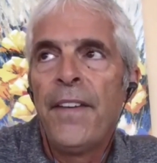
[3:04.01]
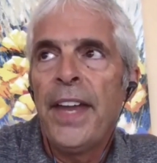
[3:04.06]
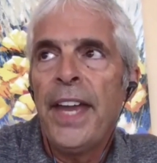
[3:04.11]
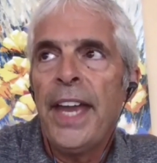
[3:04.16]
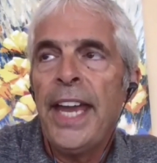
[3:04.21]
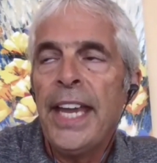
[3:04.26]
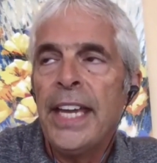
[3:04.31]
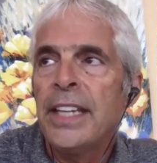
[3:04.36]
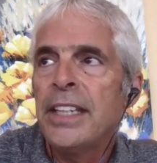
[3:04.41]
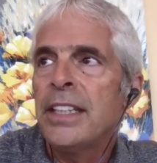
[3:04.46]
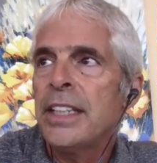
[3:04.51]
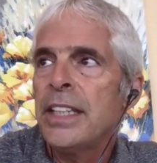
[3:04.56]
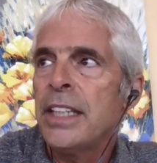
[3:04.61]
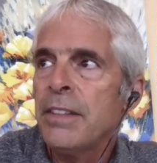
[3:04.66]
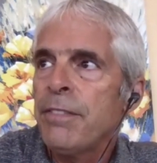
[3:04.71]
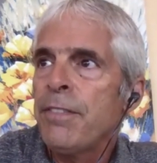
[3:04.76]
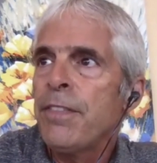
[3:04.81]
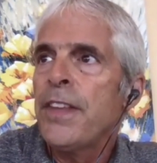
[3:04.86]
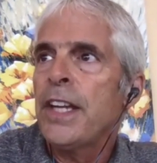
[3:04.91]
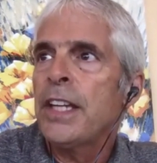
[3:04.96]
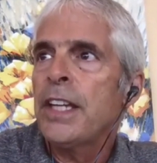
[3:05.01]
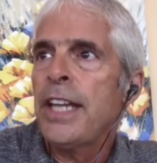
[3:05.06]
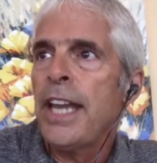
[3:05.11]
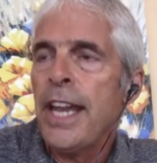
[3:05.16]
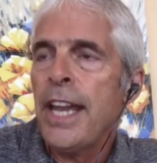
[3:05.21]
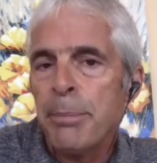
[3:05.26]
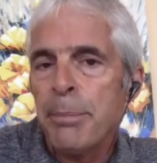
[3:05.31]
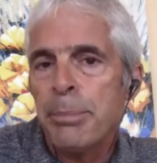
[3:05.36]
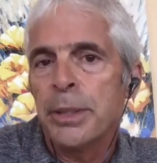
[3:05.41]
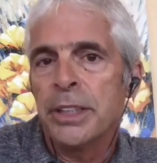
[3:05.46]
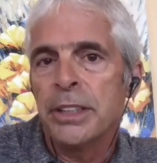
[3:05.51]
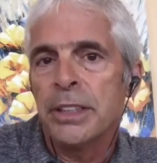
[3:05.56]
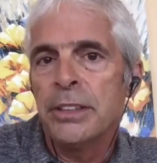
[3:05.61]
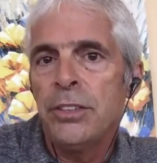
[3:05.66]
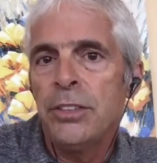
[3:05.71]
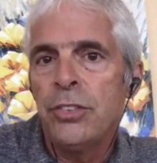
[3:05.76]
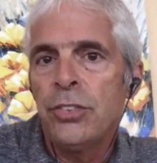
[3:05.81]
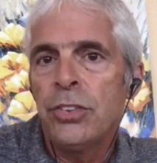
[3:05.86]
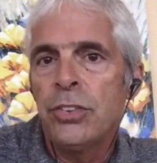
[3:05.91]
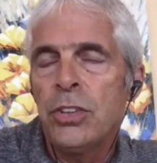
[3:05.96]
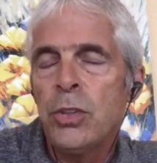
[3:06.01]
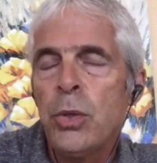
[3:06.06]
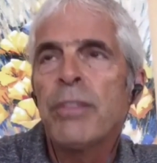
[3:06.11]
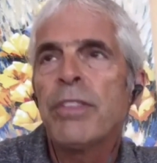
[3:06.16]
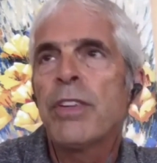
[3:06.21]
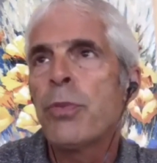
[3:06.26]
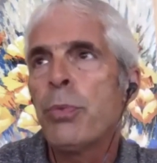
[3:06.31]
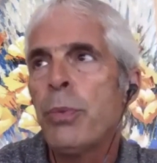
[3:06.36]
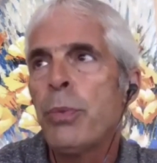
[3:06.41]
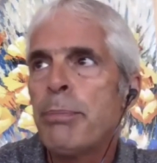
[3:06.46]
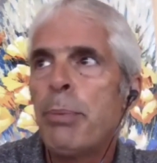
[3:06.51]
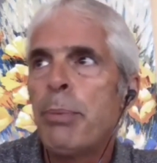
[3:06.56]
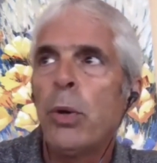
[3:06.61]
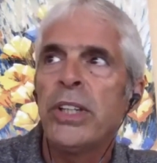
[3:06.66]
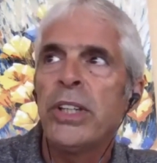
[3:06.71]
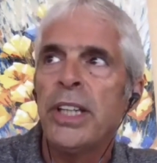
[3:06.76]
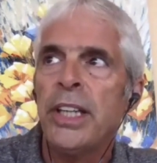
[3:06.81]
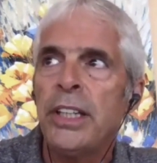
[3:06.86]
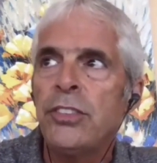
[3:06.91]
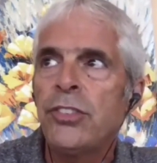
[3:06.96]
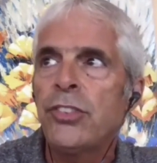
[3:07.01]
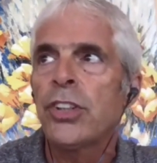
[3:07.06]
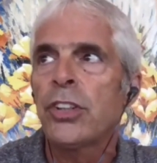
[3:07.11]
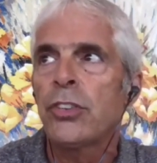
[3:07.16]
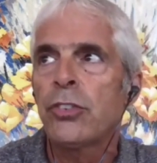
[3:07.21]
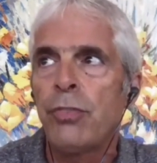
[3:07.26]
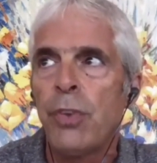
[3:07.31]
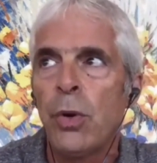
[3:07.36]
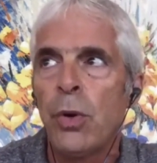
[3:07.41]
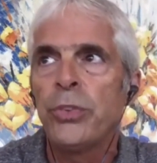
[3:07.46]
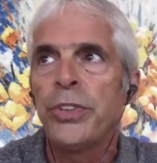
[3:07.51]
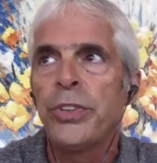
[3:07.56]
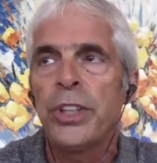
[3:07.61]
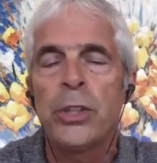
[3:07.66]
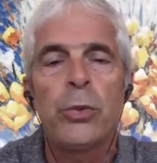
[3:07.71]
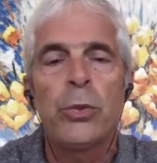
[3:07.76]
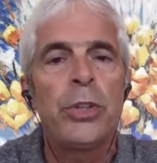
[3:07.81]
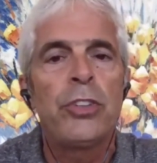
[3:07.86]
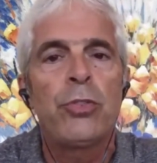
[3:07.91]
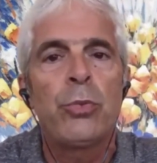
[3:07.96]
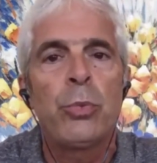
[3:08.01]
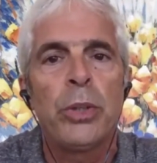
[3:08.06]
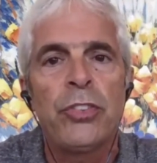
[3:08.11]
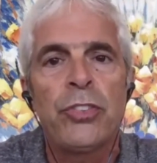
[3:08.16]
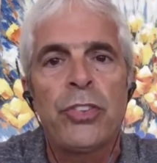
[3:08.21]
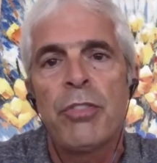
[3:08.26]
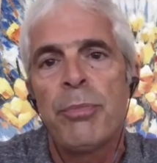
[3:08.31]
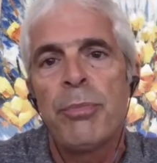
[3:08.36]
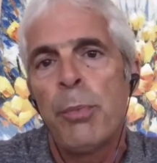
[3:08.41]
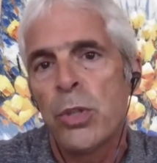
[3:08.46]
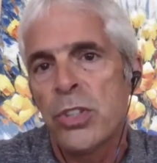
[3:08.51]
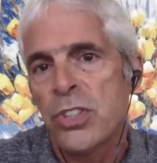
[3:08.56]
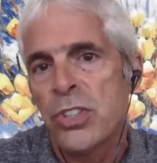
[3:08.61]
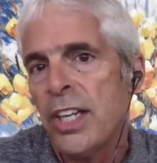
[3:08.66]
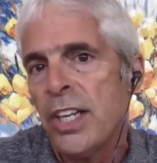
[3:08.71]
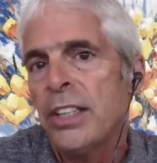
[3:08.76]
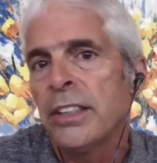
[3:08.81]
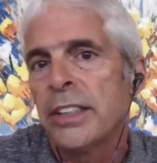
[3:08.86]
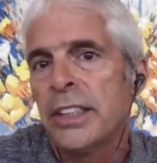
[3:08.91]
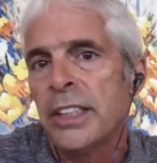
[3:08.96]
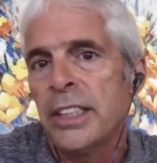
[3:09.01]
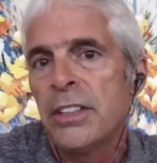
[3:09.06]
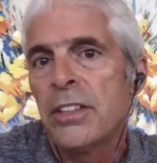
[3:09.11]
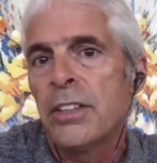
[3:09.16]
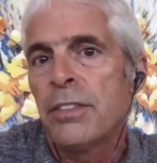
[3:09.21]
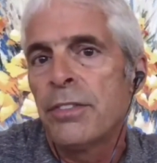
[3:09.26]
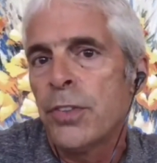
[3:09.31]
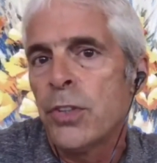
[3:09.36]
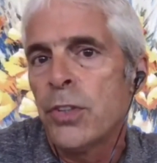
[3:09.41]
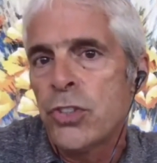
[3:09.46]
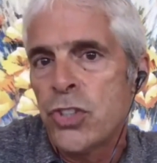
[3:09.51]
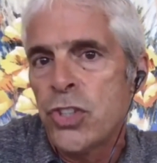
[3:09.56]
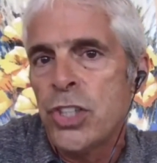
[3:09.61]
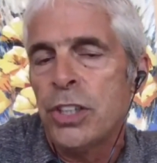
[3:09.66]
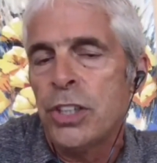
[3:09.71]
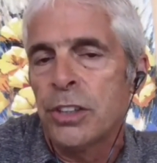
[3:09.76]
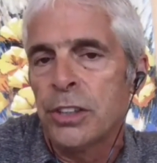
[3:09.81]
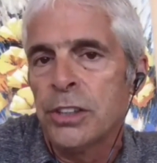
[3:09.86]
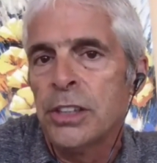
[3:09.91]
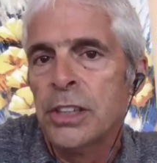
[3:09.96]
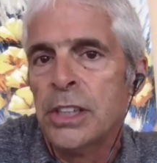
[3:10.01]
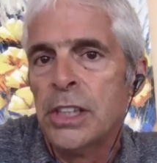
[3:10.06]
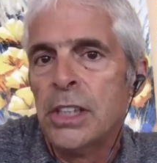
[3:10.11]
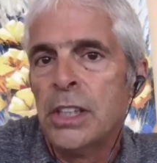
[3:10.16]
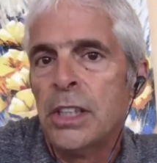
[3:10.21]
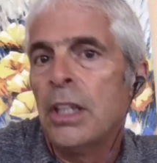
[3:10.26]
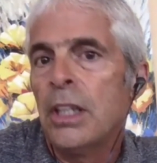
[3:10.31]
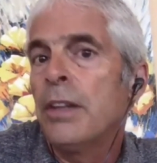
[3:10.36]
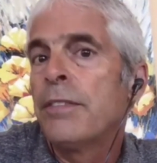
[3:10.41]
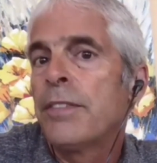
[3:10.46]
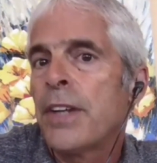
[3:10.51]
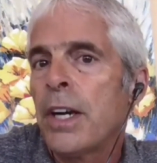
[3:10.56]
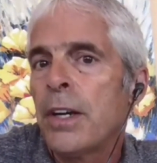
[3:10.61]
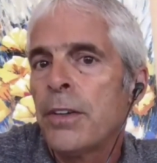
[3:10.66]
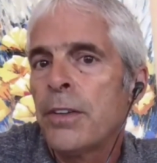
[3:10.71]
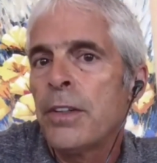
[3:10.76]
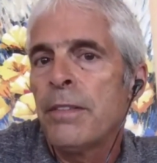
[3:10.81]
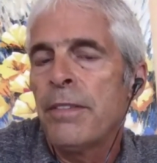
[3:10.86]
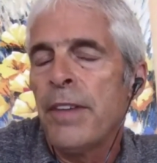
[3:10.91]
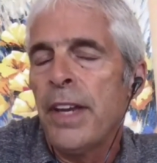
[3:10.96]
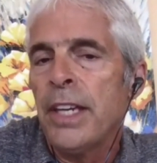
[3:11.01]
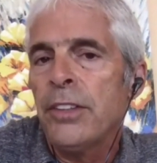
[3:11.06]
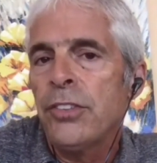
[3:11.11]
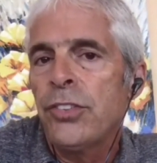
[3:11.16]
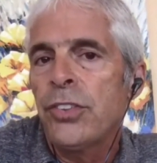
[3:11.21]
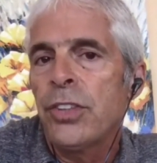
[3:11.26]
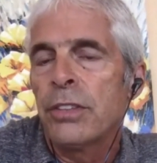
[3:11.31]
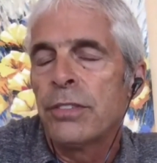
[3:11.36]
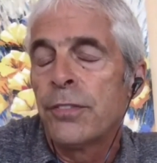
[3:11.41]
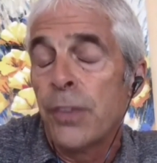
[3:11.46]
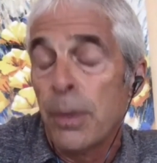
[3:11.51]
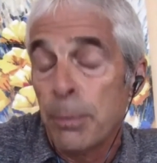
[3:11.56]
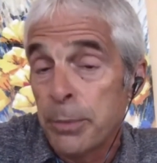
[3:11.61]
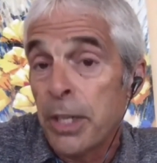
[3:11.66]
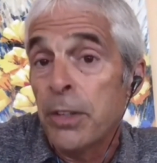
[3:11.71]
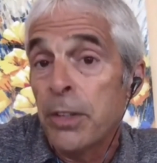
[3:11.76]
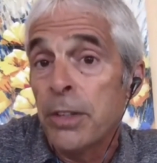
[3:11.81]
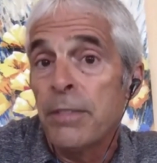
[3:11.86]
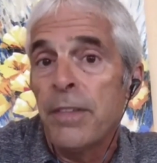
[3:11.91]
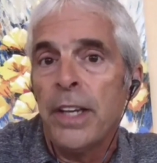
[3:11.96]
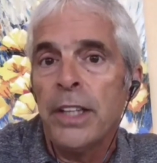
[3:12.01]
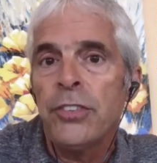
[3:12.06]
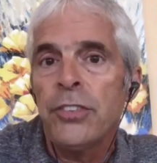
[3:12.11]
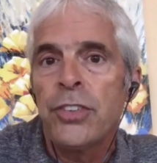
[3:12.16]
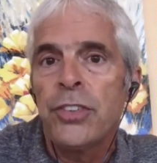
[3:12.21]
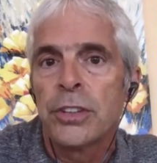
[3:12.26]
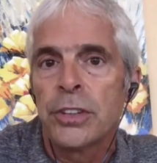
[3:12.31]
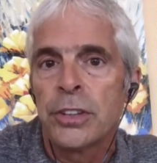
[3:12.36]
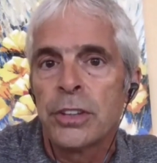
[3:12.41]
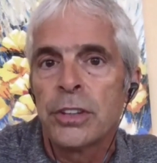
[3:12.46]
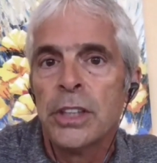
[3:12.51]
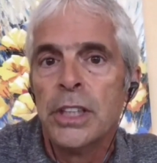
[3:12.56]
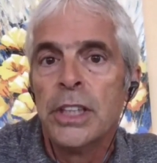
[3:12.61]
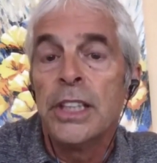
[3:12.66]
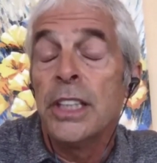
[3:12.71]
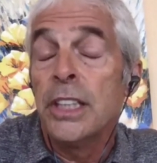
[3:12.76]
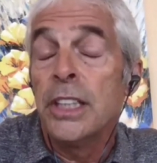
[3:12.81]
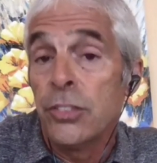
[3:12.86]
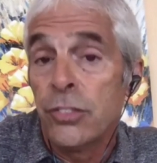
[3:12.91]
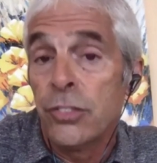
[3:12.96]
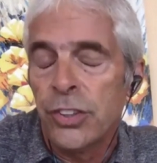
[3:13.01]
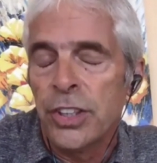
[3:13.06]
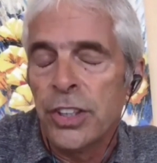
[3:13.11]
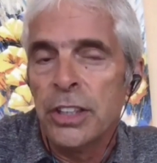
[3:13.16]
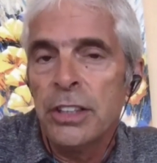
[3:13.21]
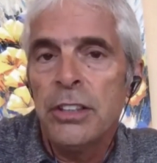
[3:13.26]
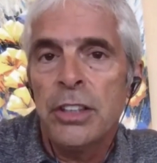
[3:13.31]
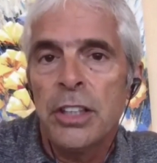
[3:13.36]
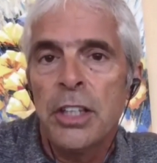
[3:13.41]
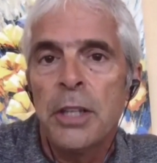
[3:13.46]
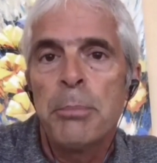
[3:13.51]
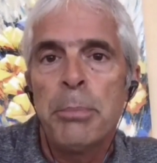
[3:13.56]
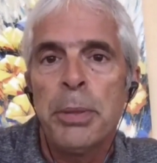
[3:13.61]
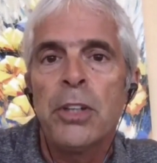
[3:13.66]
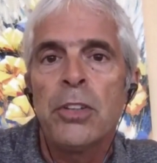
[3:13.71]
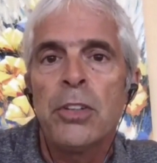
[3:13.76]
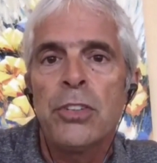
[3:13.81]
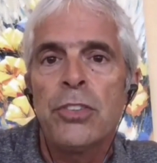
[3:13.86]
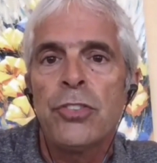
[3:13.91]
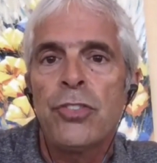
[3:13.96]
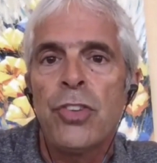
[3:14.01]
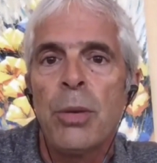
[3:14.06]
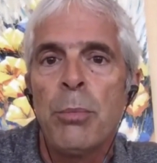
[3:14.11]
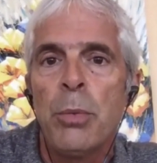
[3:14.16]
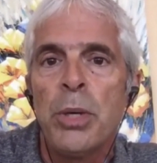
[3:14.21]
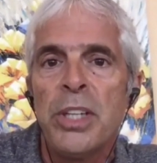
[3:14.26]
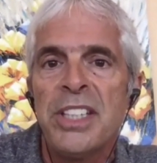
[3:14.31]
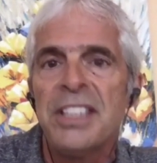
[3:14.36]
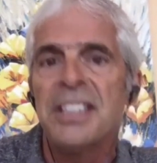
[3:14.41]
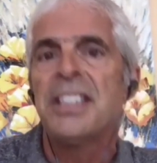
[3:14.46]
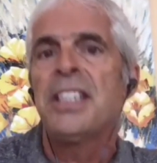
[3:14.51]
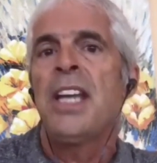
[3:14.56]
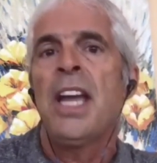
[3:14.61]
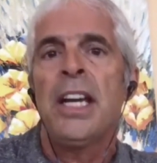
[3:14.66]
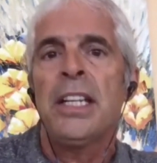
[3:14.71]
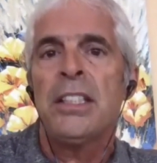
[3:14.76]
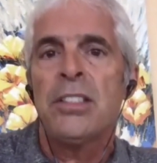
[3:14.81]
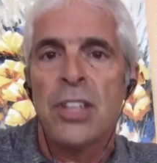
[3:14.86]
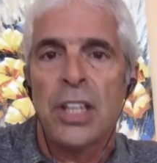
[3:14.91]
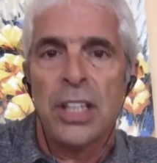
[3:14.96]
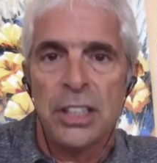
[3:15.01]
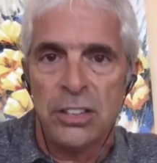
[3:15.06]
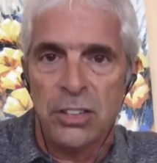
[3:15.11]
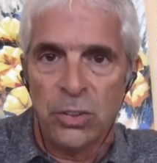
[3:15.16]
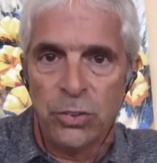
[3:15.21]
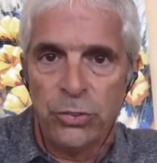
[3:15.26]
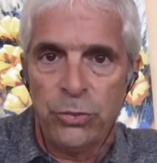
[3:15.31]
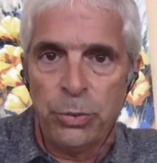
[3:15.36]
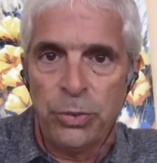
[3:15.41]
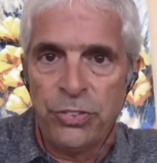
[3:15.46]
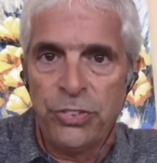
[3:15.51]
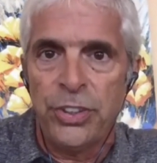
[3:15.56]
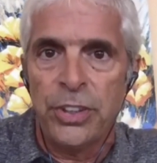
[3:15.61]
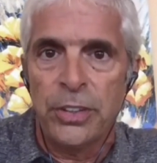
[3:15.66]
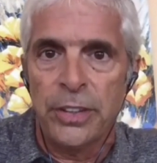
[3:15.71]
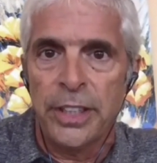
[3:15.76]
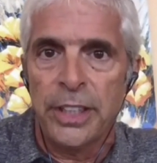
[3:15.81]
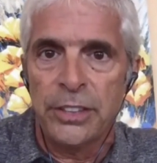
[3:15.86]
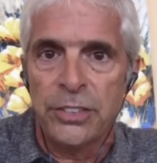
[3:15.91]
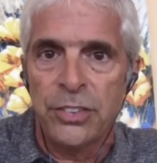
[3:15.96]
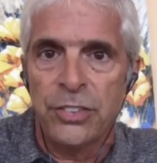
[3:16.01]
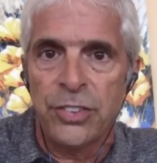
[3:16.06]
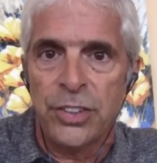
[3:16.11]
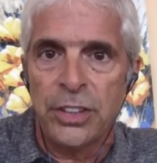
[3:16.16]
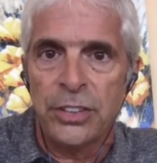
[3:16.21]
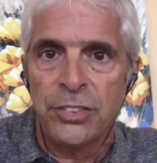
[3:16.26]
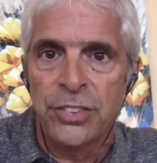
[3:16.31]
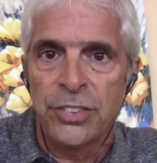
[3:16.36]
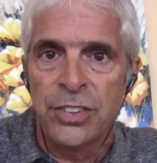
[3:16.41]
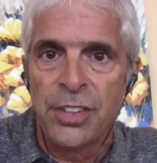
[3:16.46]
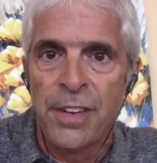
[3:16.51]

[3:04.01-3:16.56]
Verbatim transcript: And if that happens, you have a three point eight six fold increased risk of mortality in the first year of cardiovascular from cardiovascular incident compared to someone not diagnosed with celiac disease.